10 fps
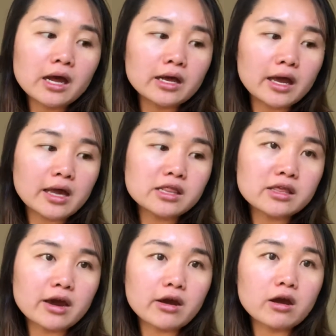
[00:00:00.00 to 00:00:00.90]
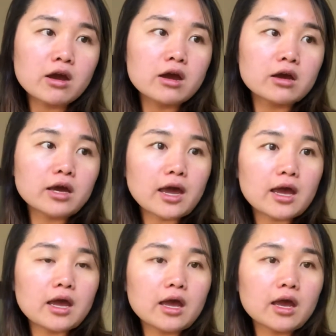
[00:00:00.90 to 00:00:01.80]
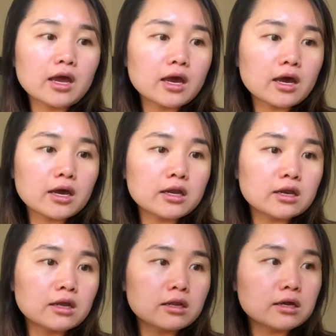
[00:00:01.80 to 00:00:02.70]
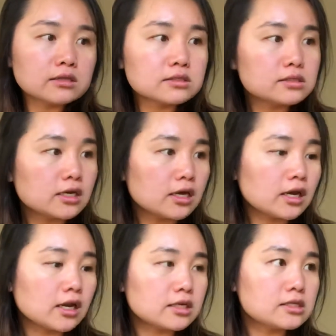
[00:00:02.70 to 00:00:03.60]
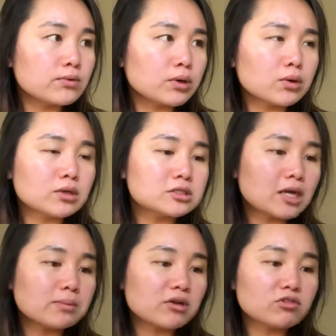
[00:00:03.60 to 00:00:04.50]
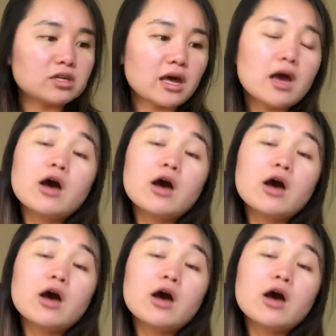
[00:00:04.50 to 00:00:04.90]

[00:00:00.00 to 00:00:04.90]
again there. Okay, and let's see. And I said we were going to stop there for today.